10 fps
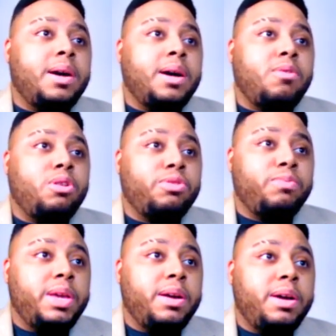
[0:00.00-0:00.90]
quarter
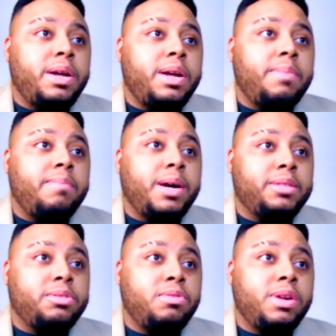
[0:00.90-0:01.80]
3
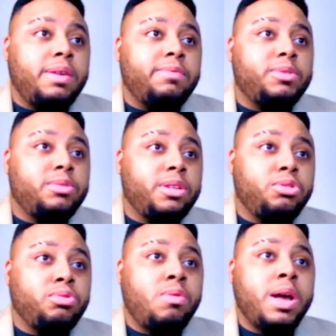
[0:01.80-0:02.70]
milestone of
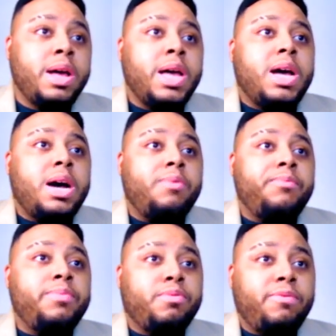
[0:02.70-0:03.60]
2022,
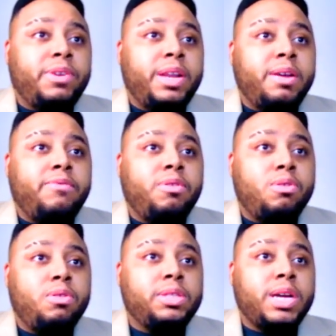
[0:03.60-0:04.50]
we recruit funding for
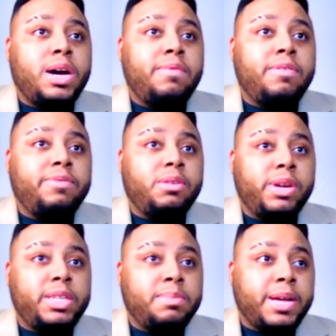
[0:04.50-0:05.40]
goals of the
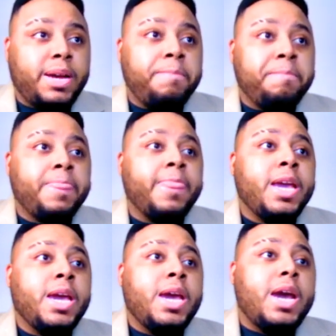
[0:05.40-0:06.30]
fundraising plan,
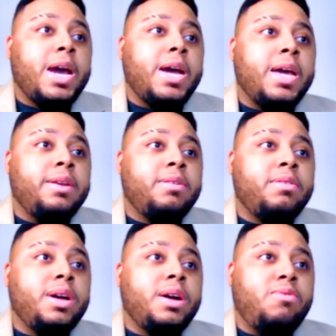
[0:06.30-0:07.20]
and
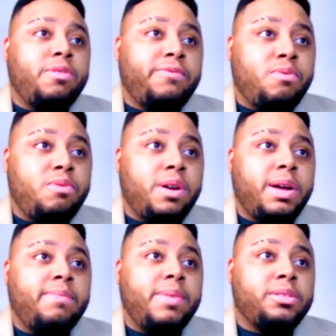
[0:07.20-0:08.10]
quarter 4
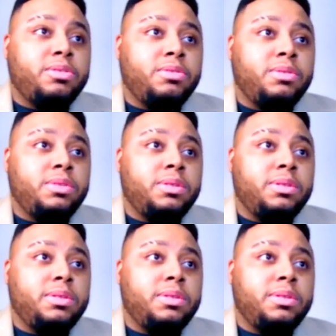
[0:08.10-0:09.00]
of milestone
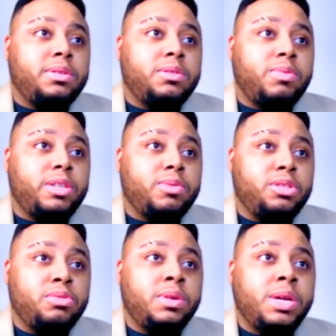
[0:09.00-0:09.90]

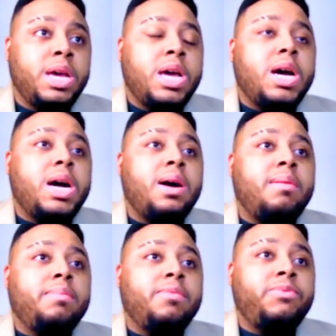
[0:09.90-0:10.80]
2022,
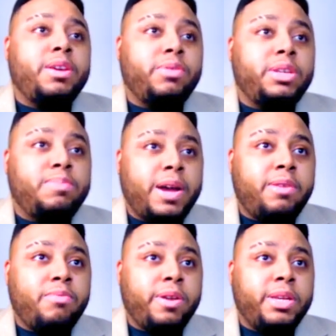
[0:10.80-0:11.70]
we increase
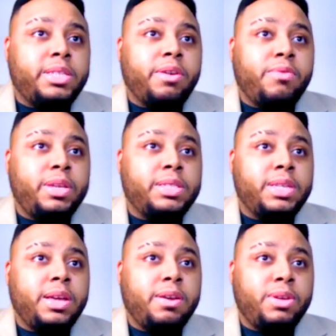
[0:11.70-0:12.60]
brand awareness, increase
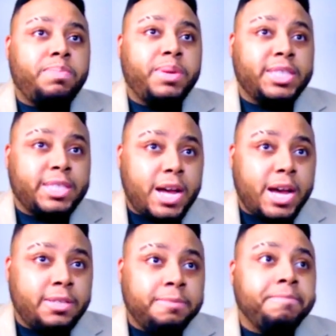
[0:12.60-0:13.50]
business size.